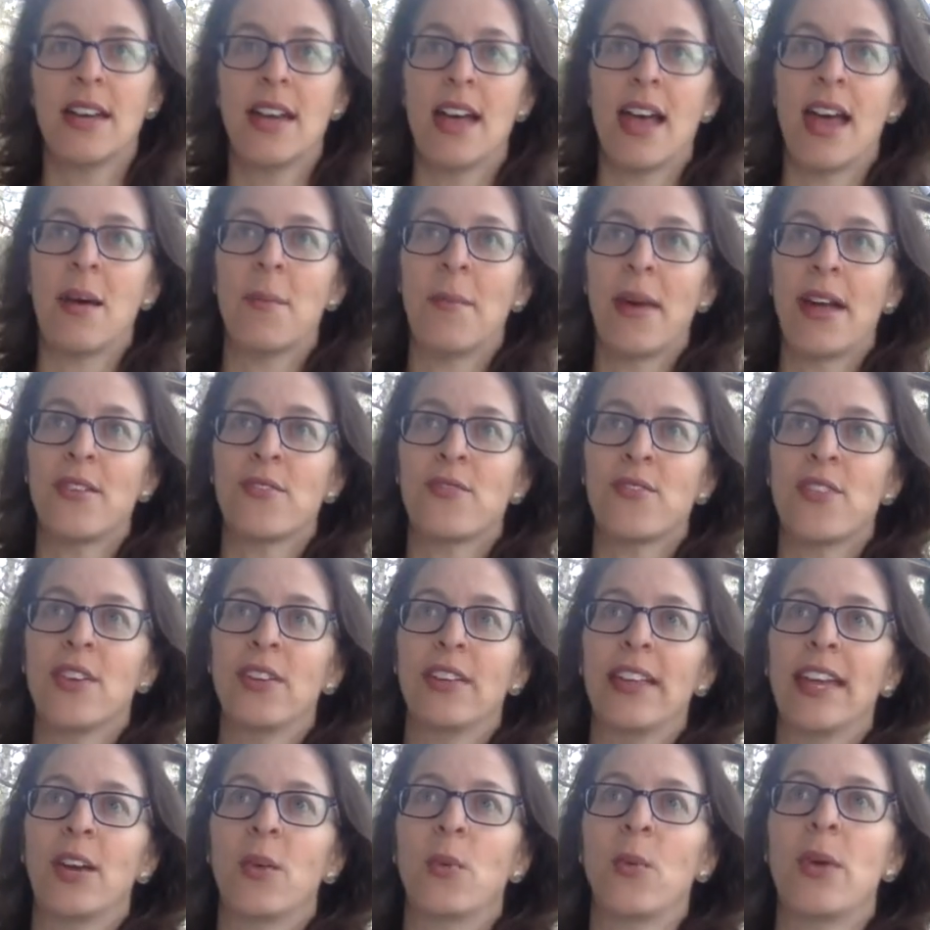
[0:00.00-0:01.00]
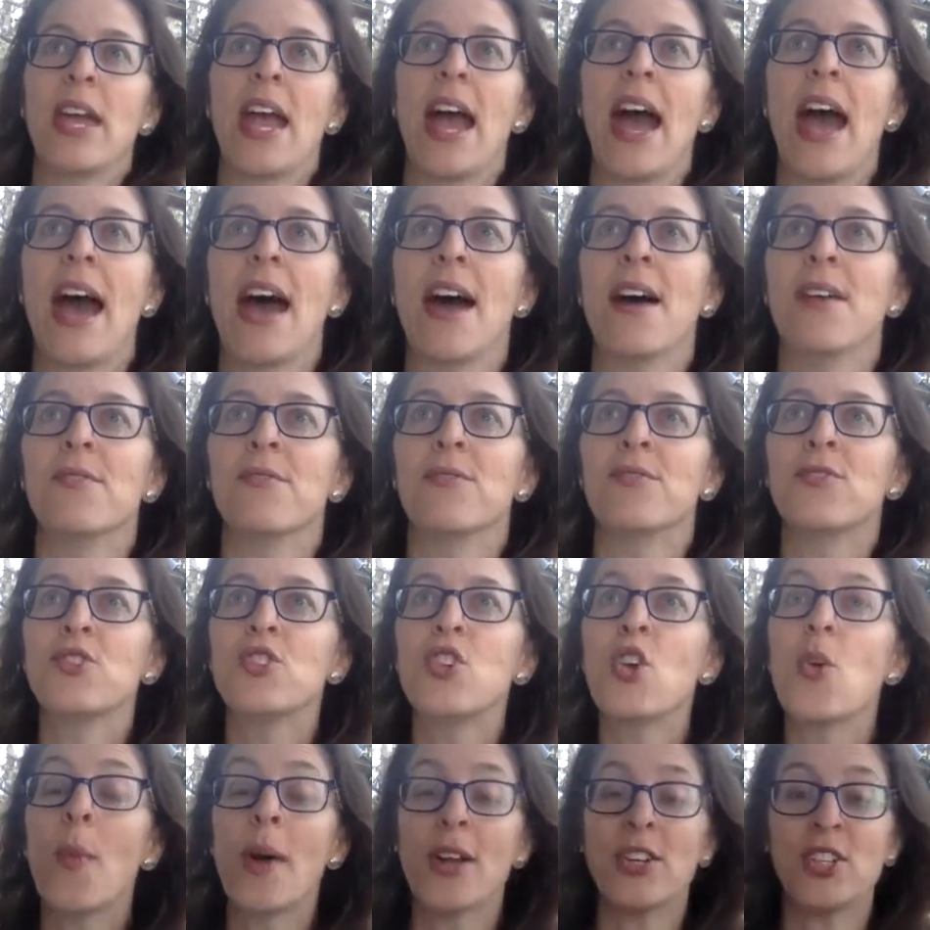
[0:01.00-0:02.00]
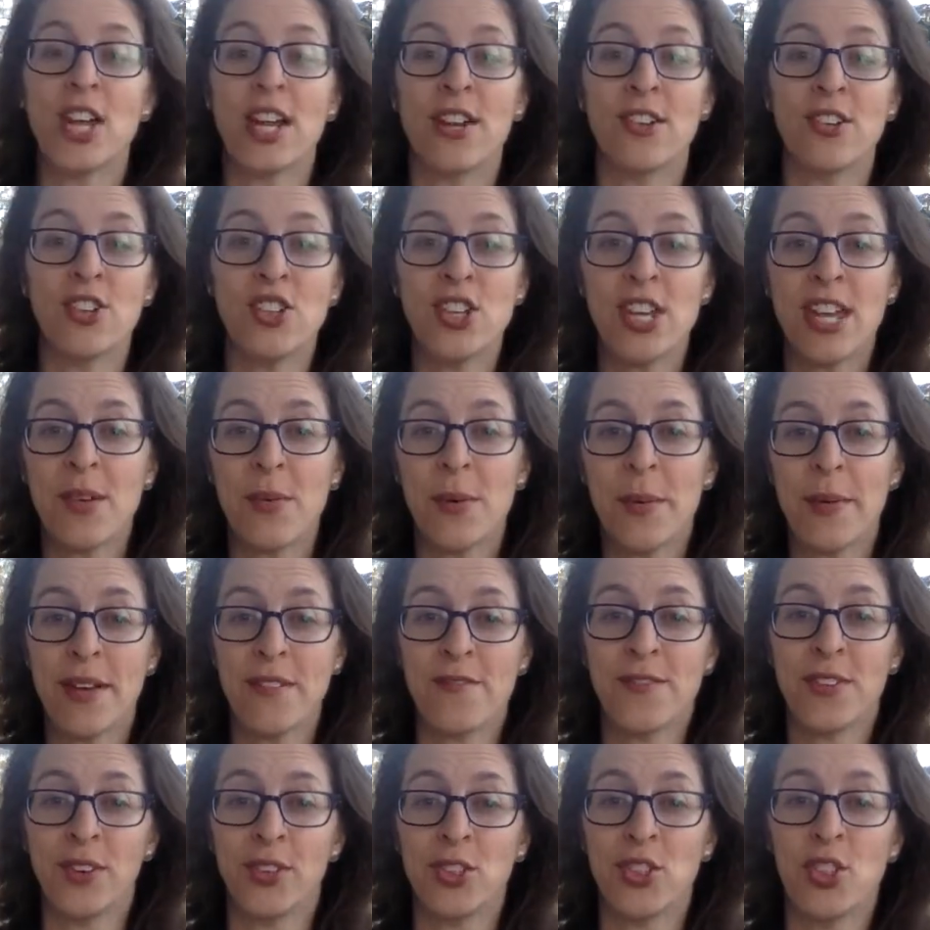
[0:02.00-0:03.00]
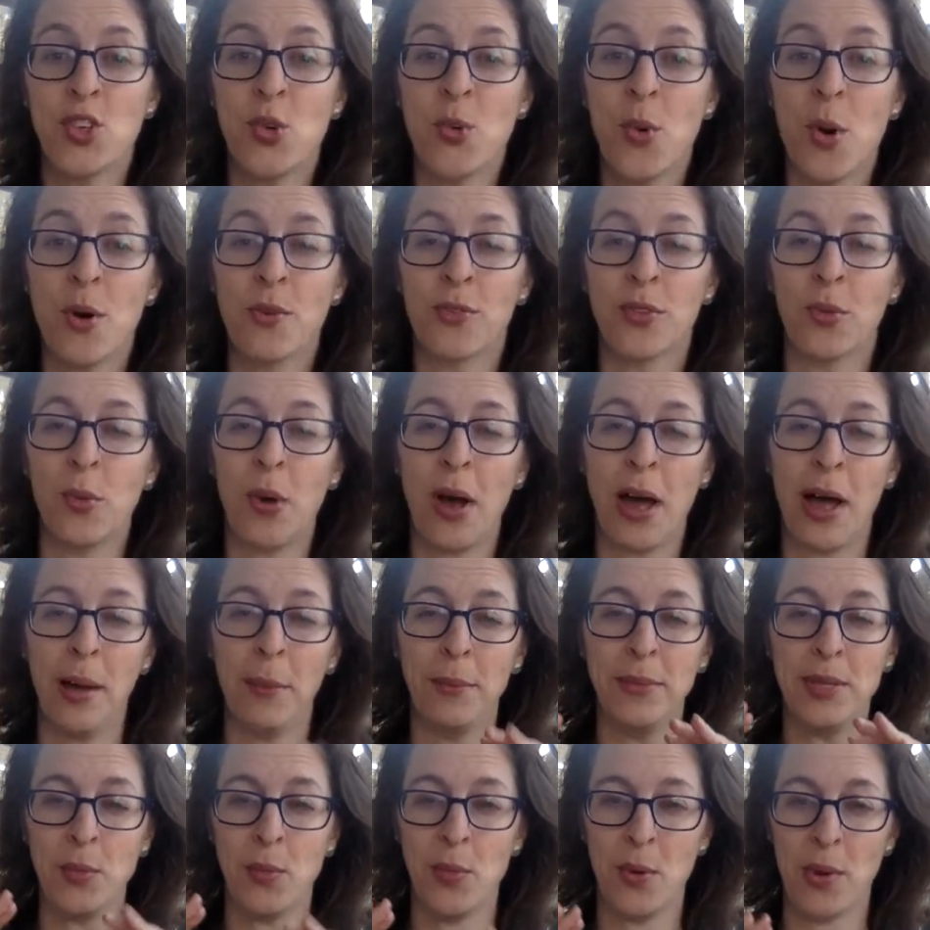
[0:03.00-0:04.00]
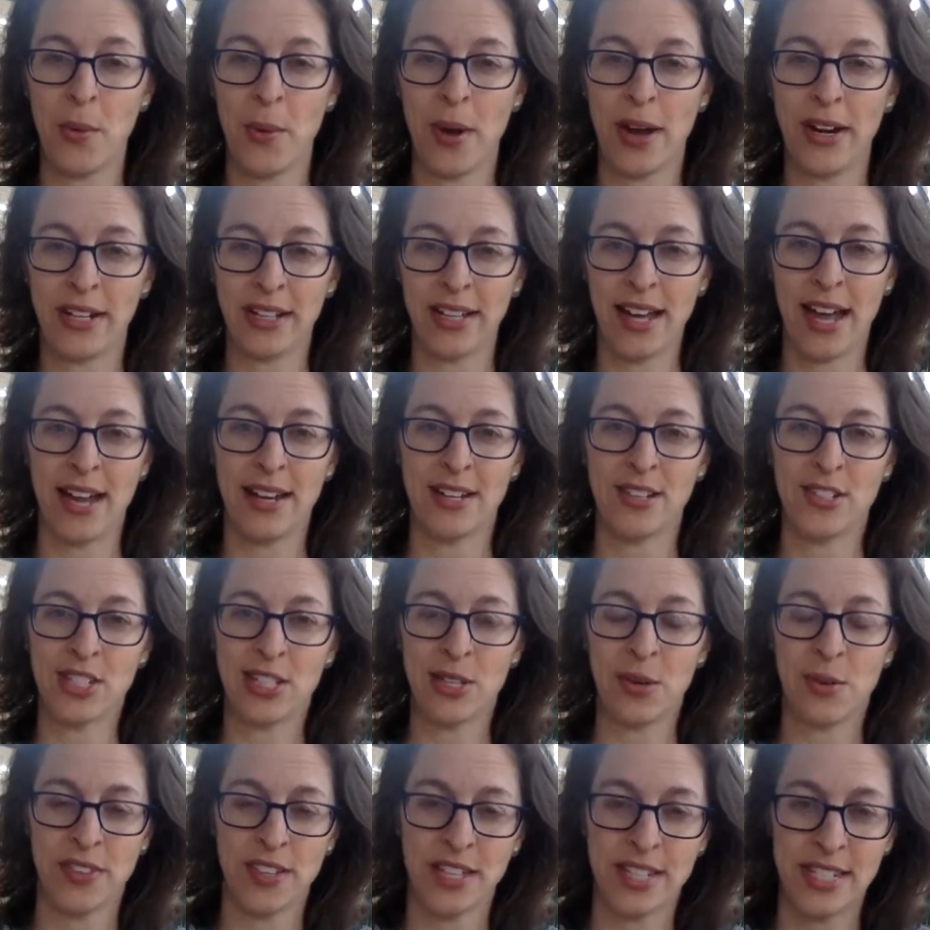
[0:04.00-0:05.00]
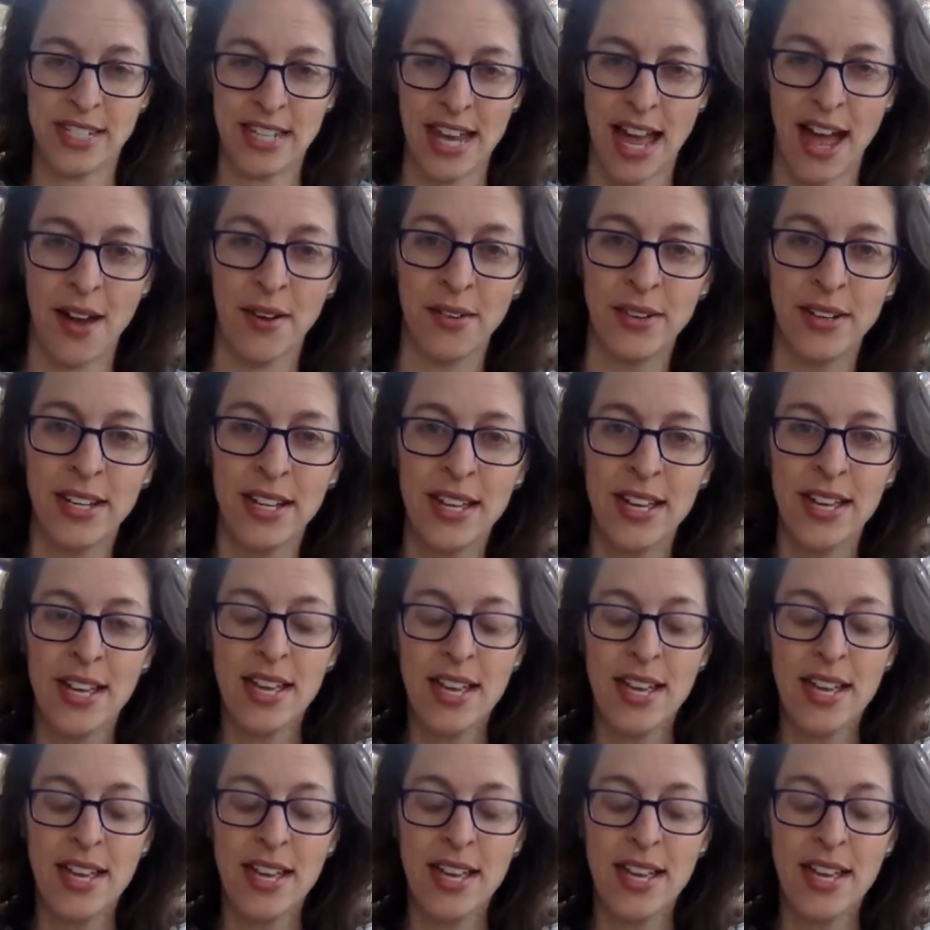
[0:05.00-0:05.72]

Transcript: it might feel like we have too much energy, we might feel too overwhelmed and we want to kind of slow things down.